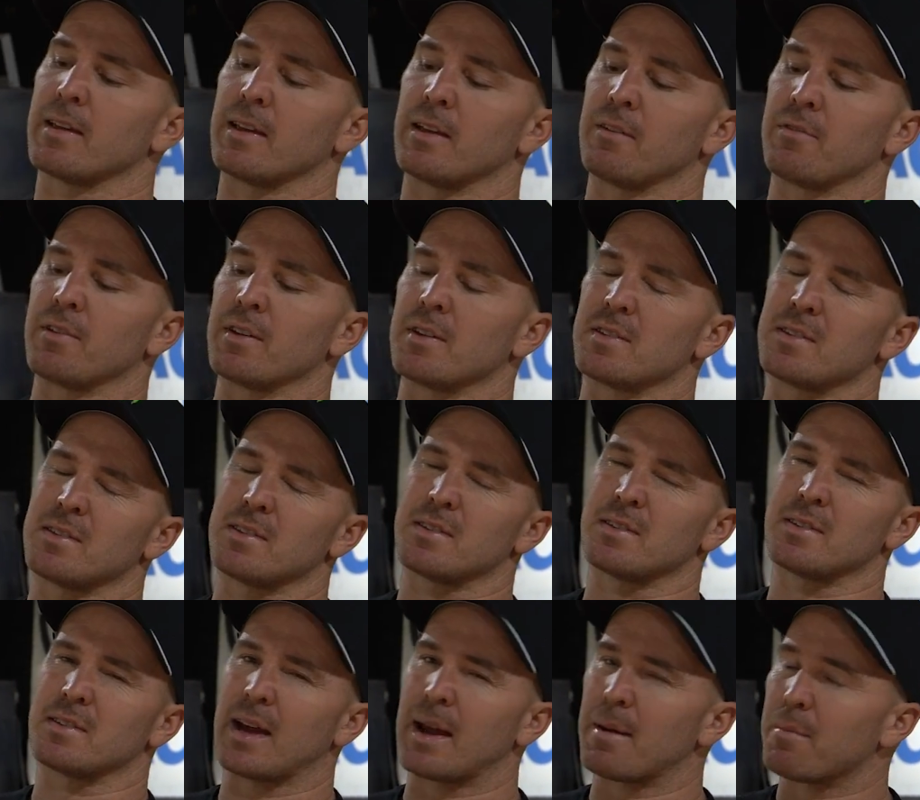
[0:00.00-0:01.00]
if your
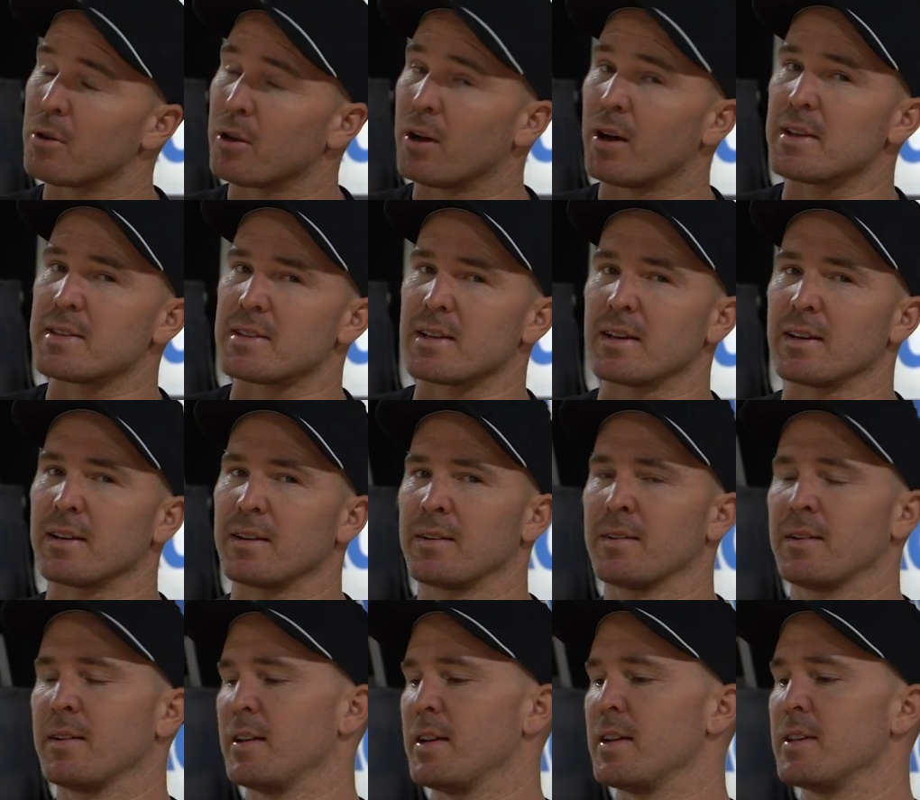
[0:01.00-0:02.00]
stabilizer
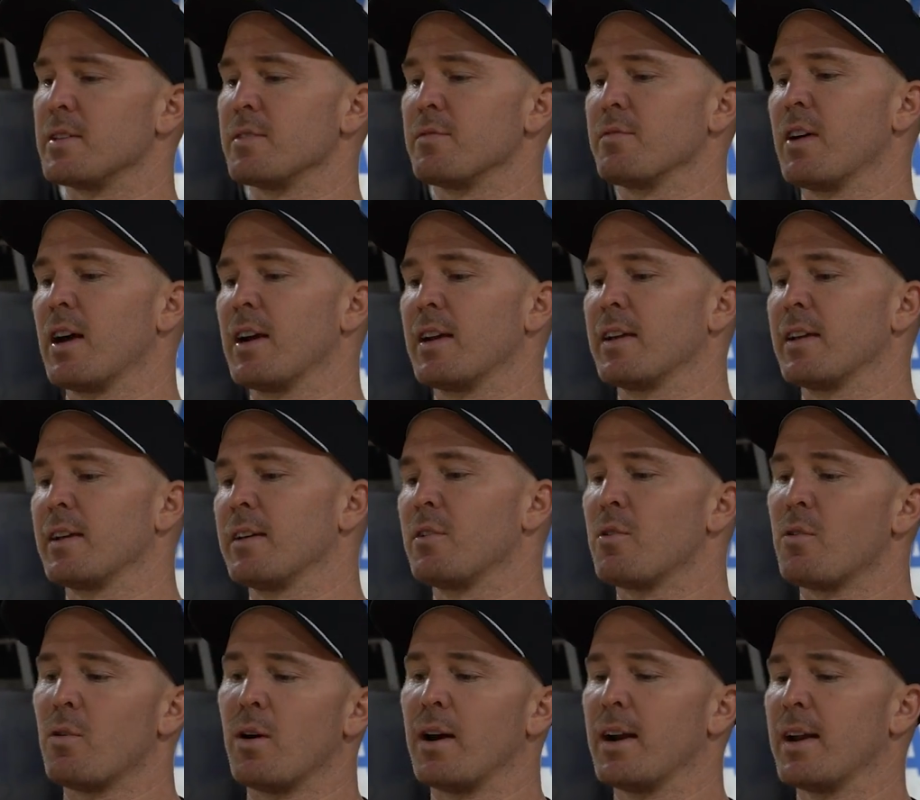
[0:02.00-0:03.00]
isn't running
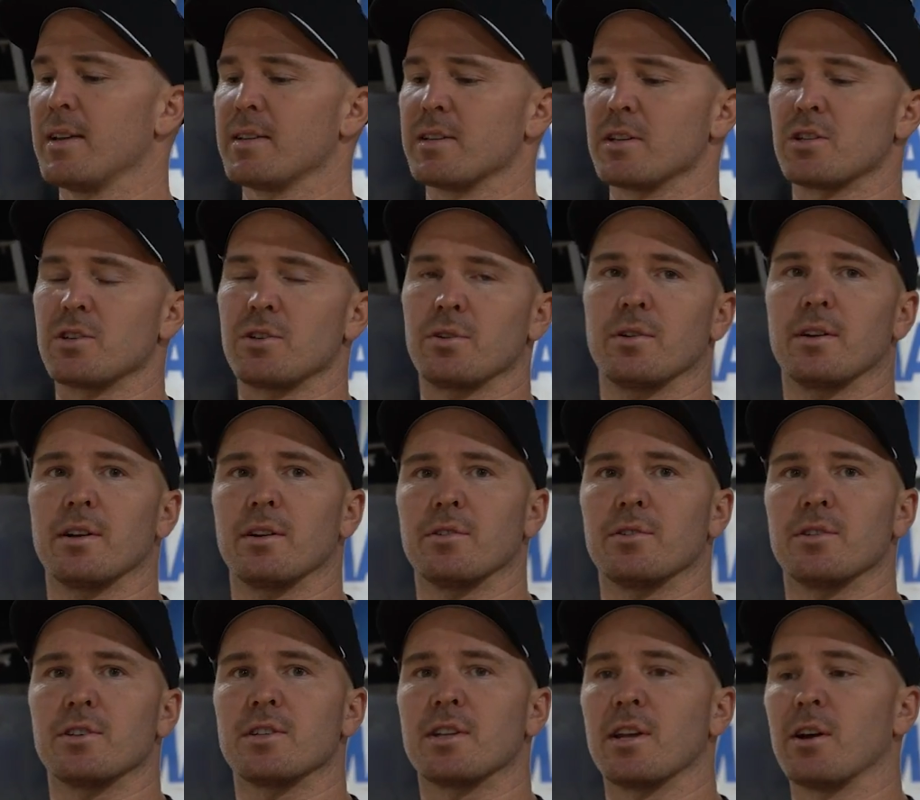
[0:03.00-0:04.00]
quite as it should, it'll
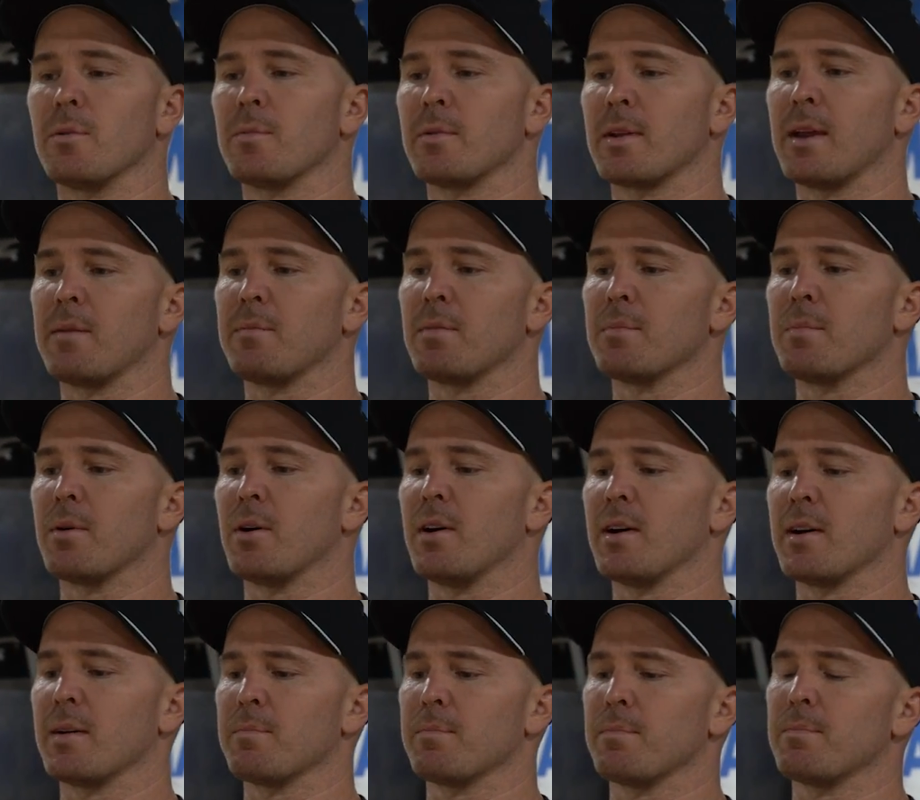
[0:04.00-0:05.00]
just help keep the
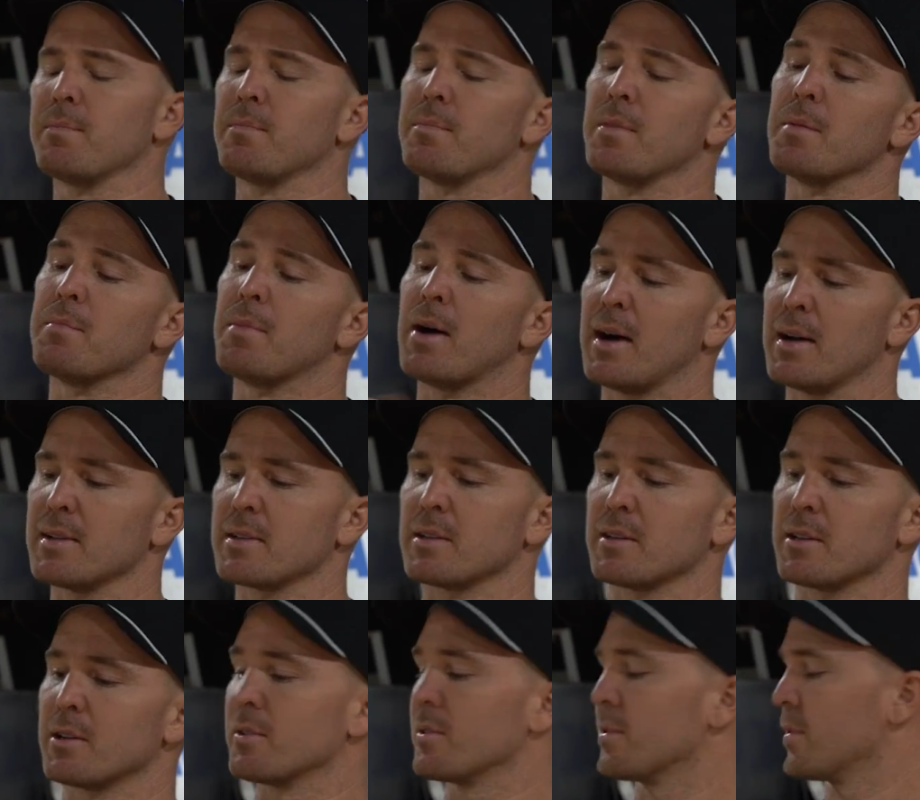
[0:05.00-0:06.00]
bars a
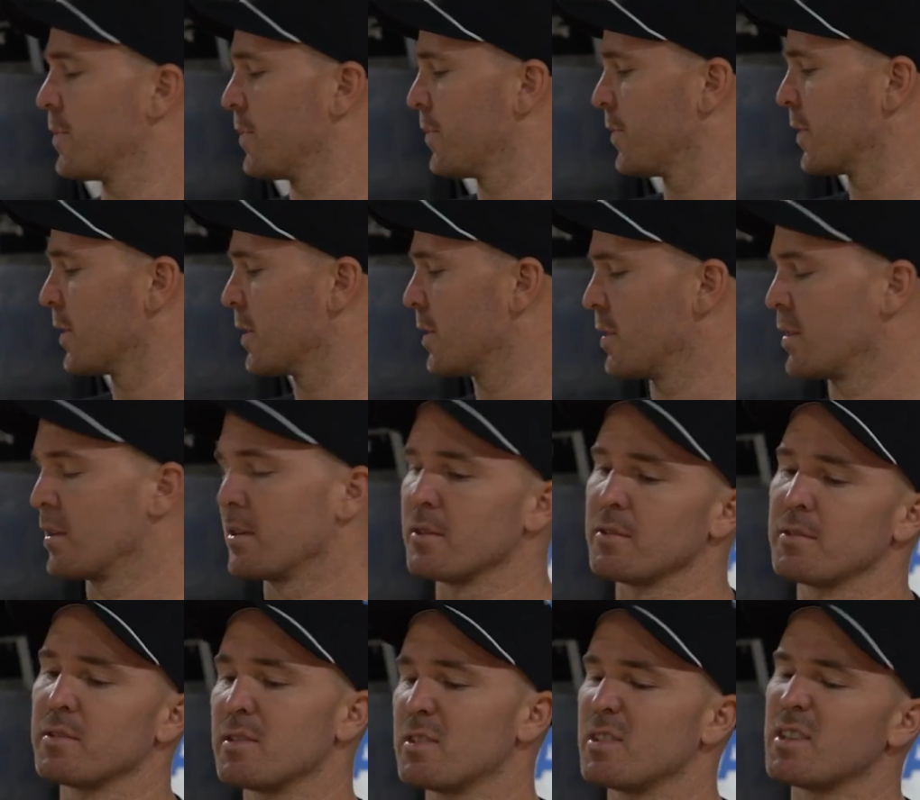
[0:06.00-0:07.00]
little
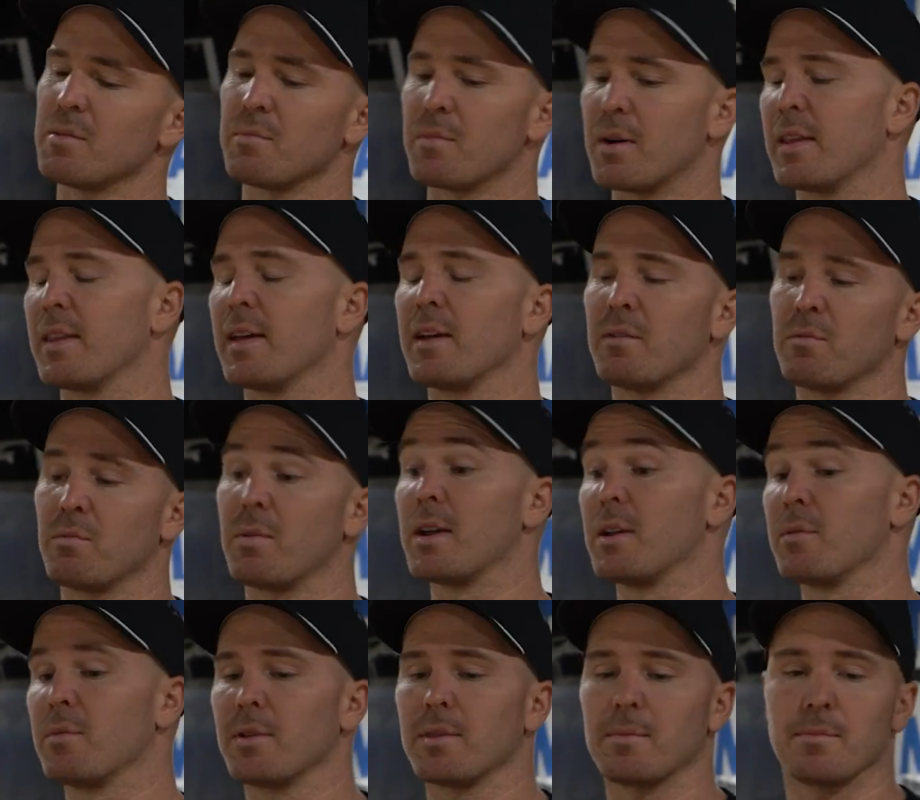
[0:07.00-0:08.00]
sit where
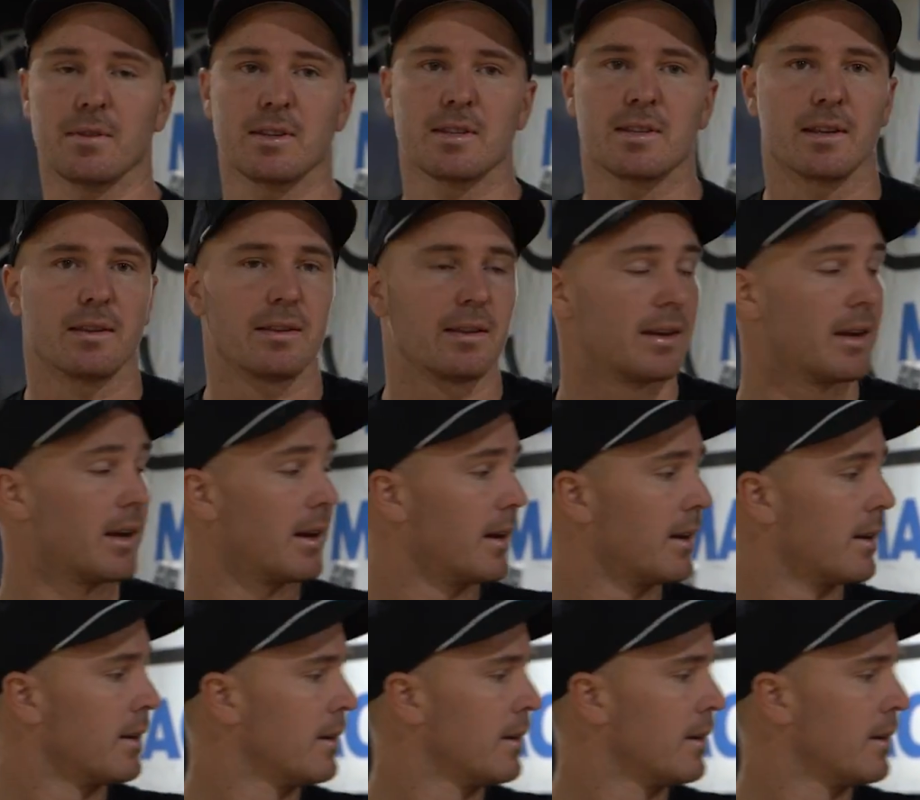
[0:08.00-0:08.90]
you want them to sit in the air.